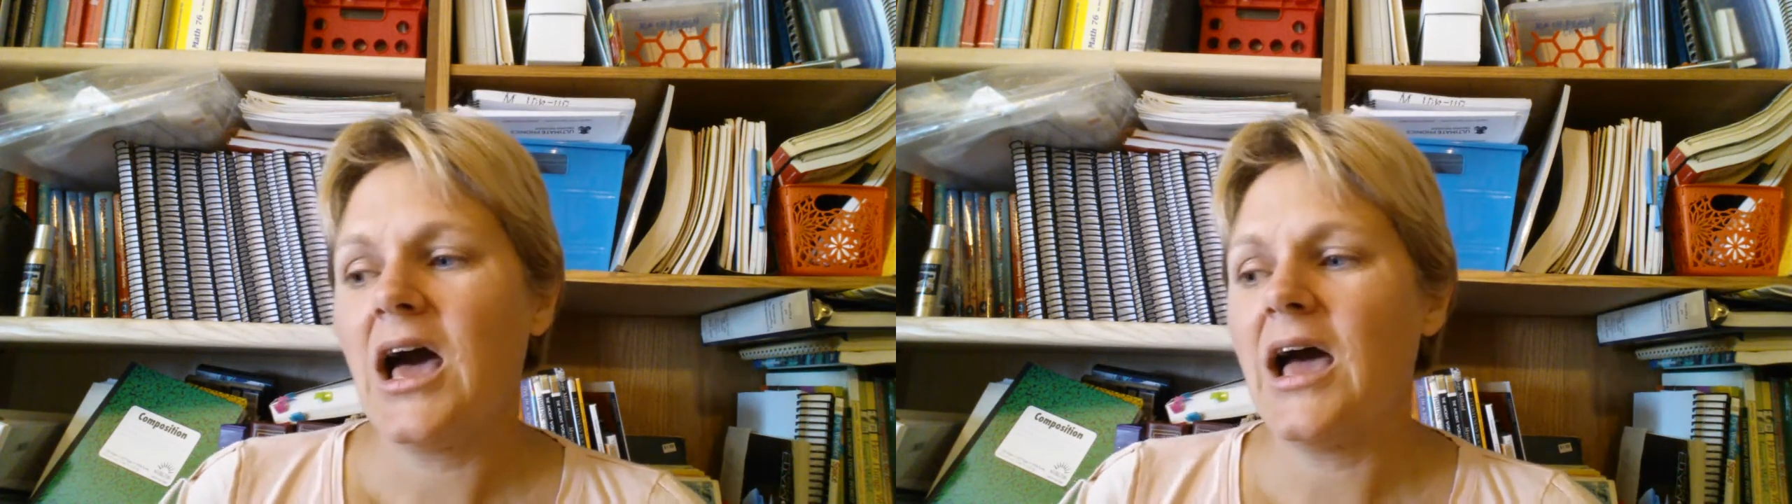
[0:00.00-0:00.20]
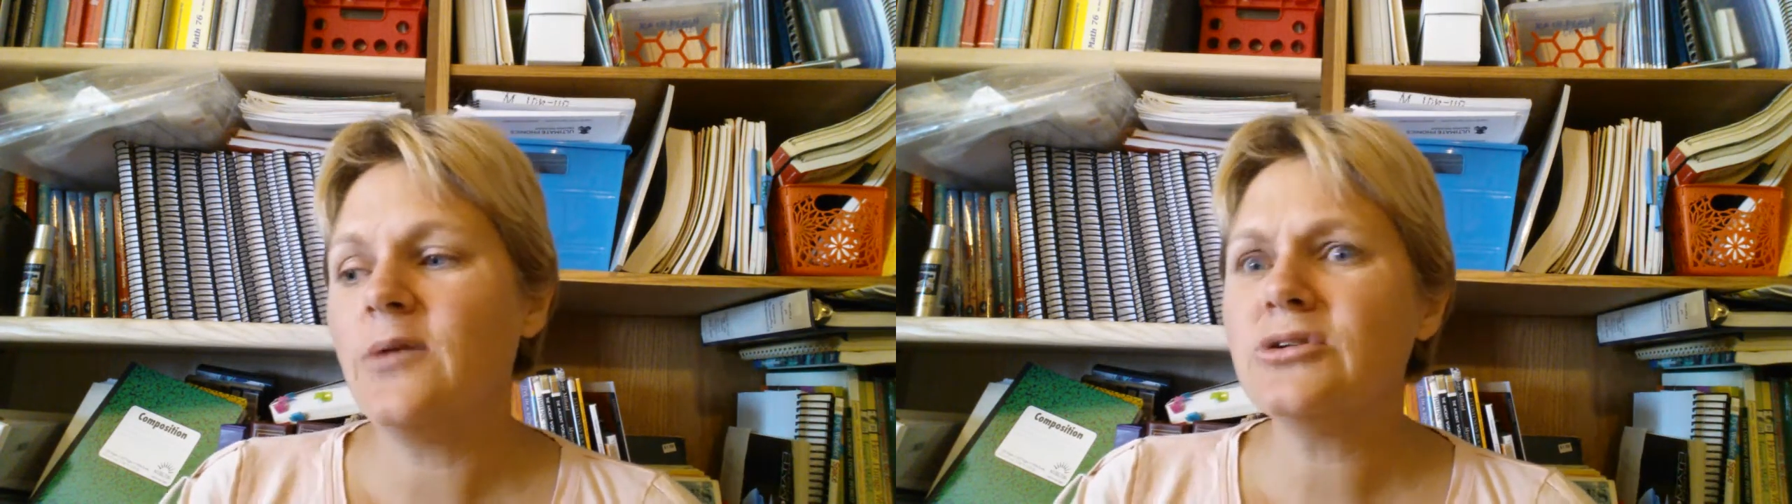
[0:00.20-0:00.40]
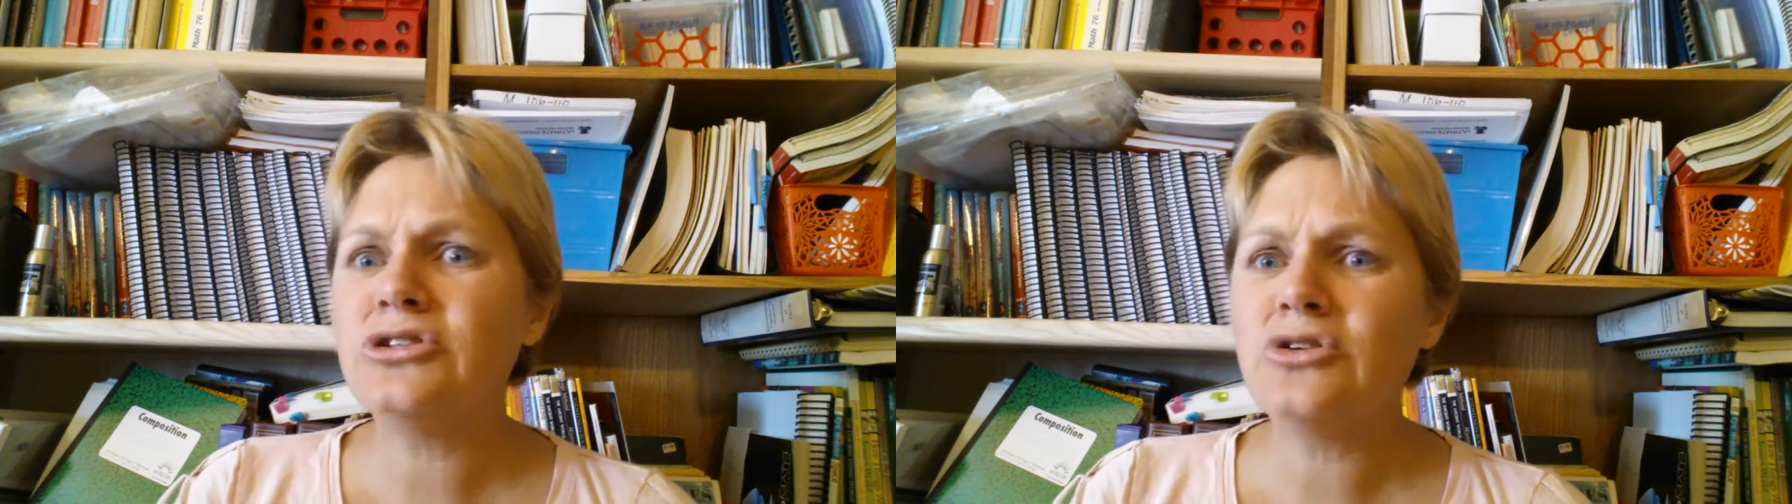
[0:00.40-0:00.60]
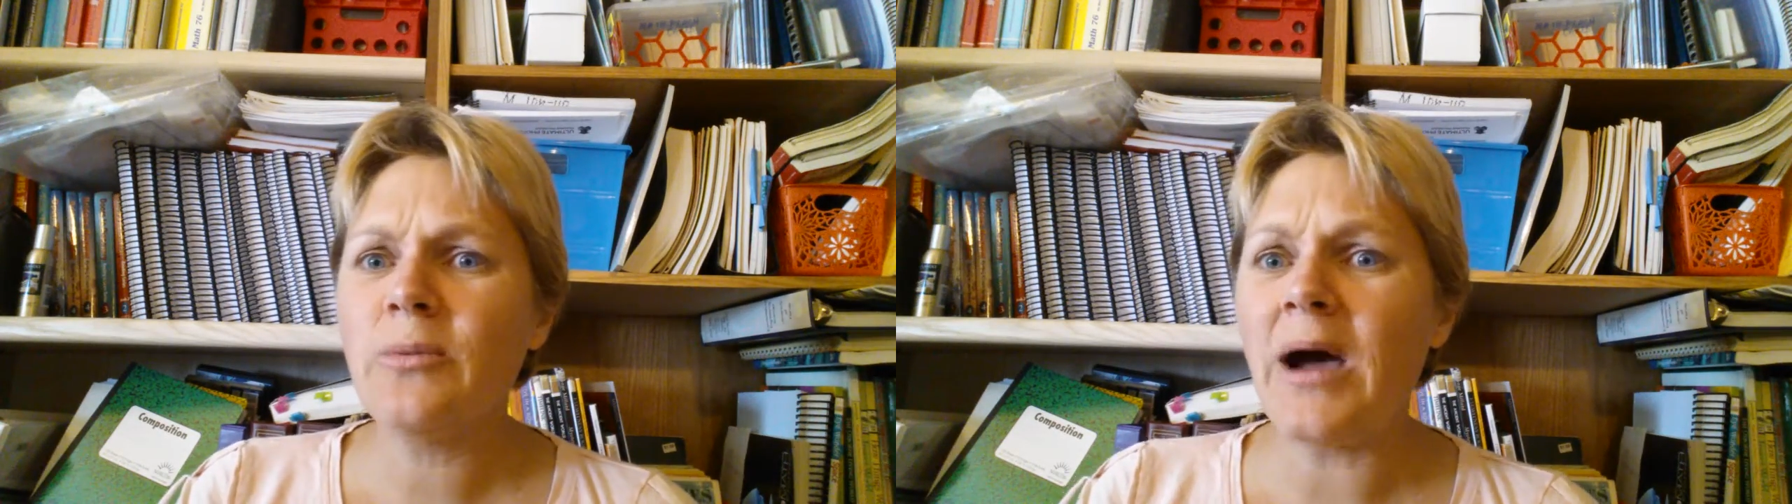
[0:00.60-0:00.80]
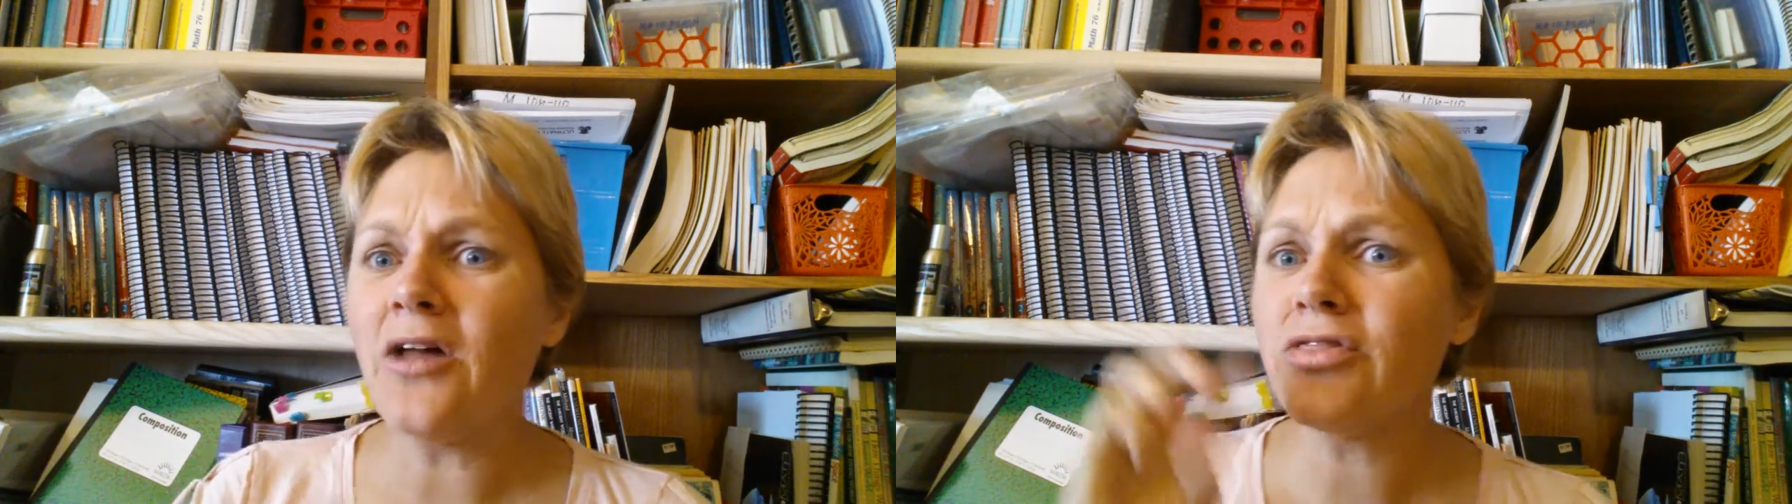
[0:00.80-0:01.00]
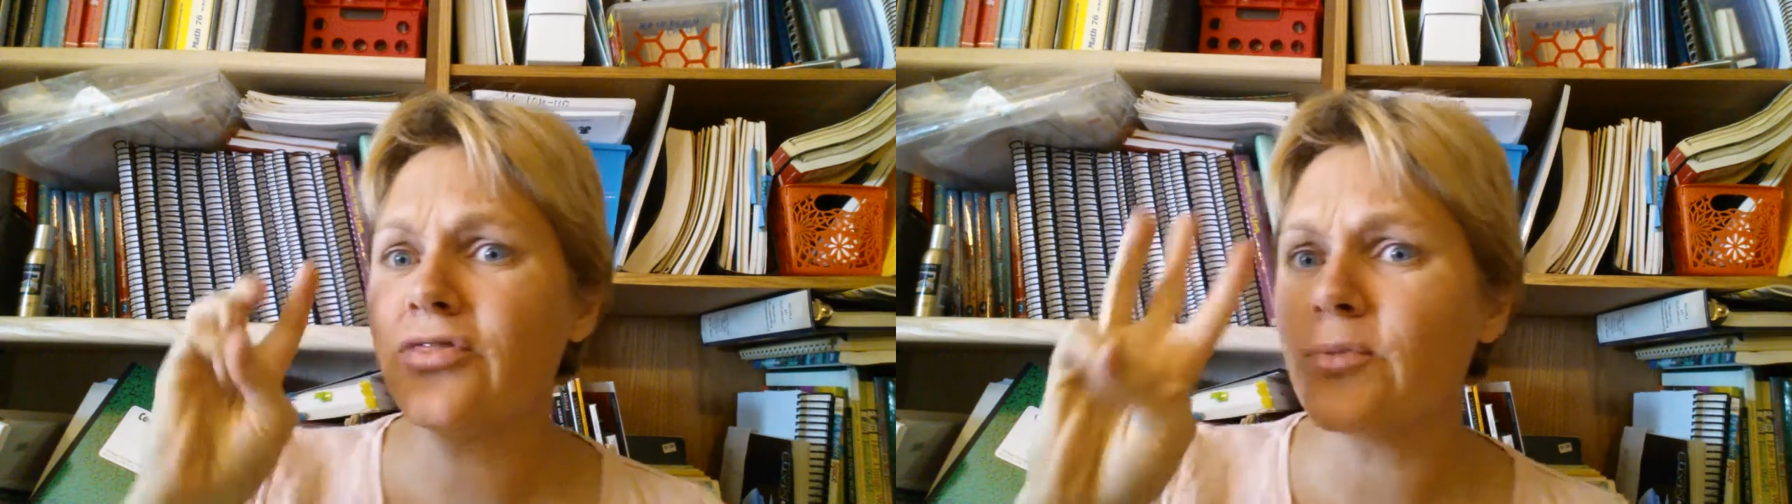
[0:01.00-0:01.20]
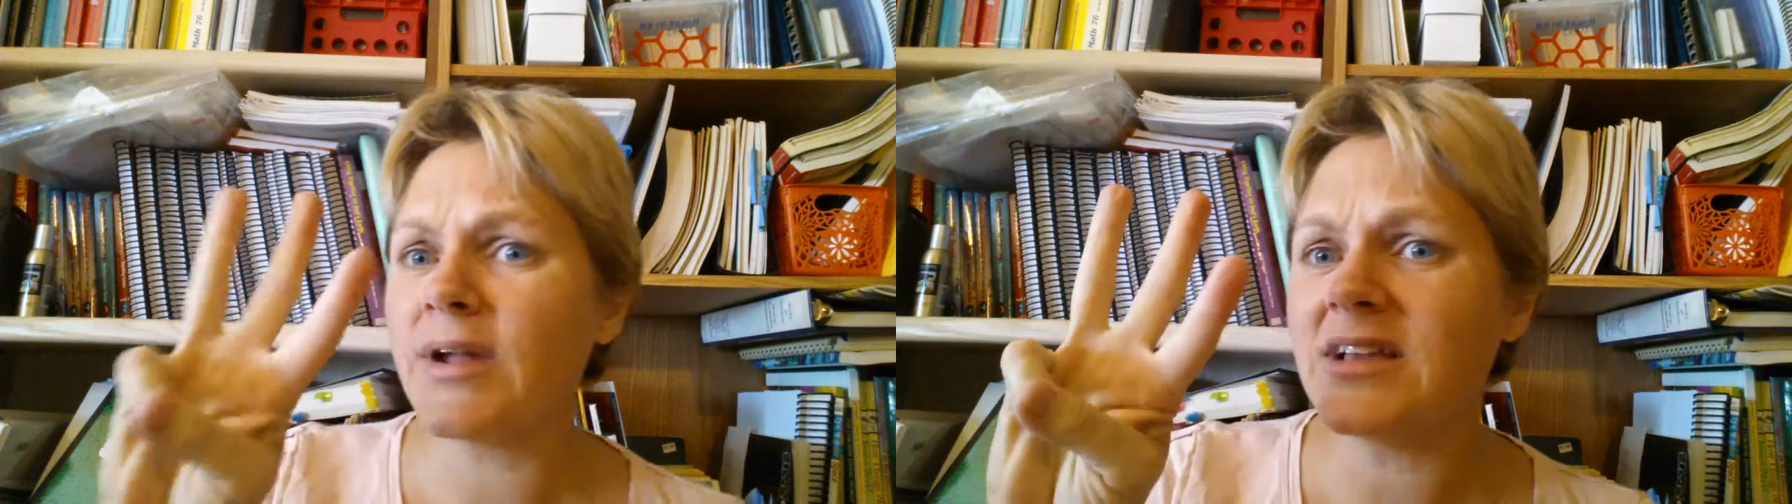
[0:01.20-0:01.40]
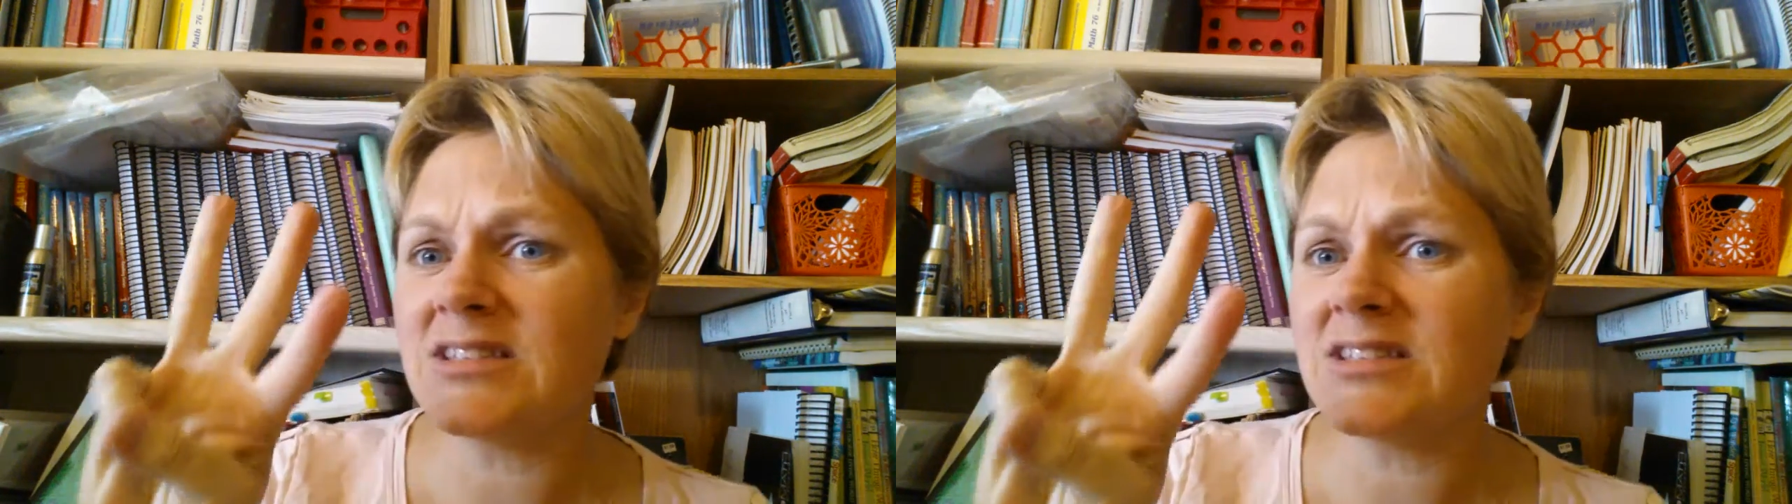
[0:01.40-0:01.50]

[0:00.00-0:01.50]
I will do about 3